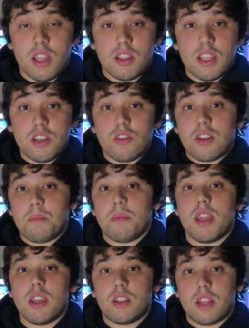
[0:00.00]
then you can
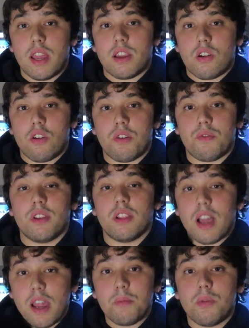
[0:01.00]
make that car
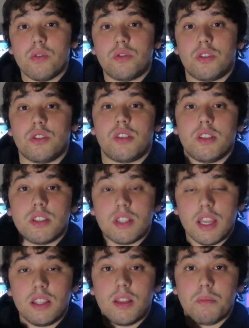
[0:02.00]
reliable to
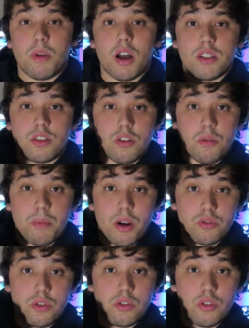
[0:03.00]
sustain the mods you're
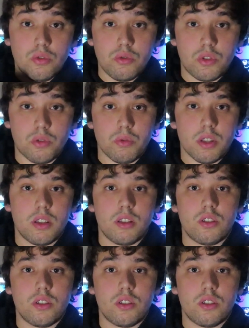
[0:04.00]
about to do to it.